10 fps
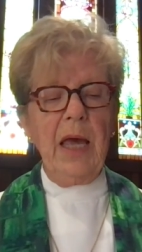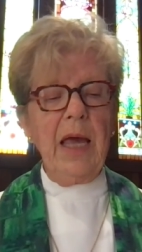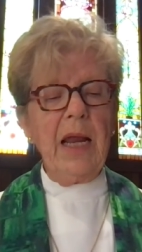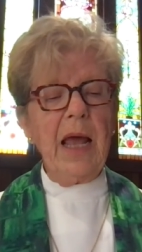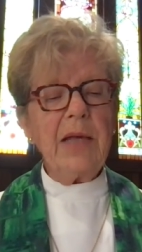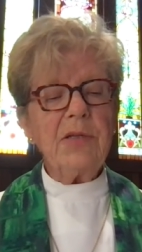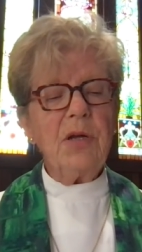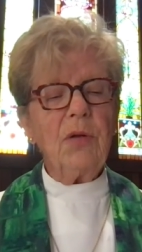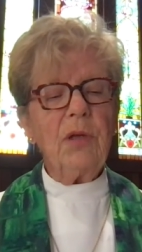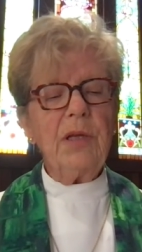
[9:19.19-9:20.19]
It has
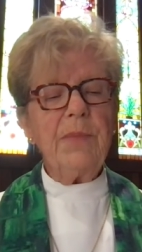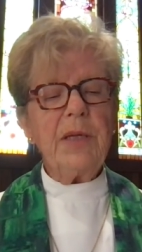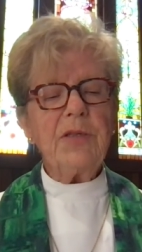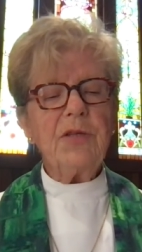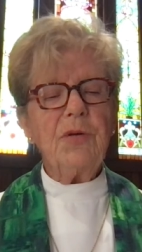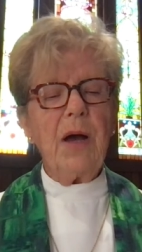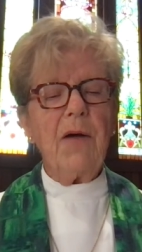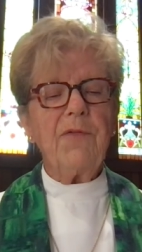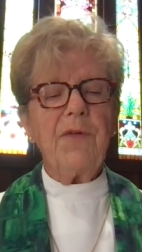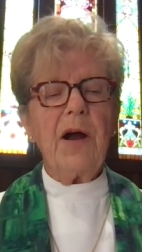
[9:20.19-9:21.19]
no limits to
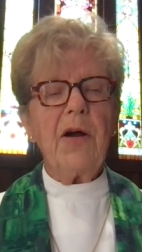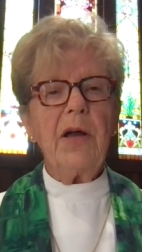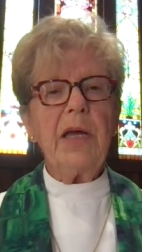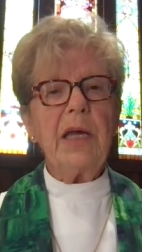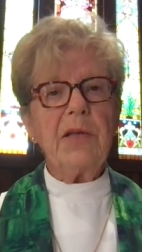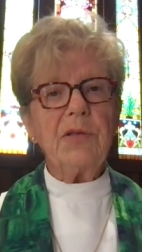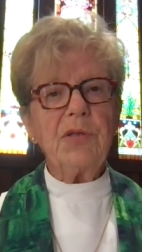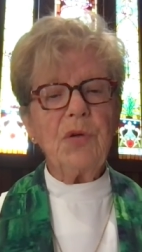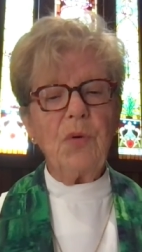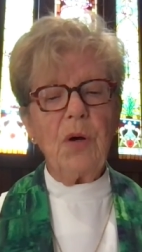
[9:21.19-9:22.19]
how far it can
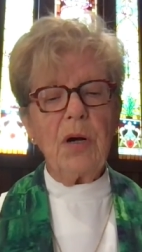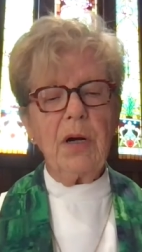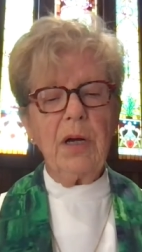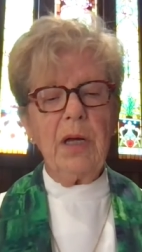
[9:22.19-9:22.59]
soar.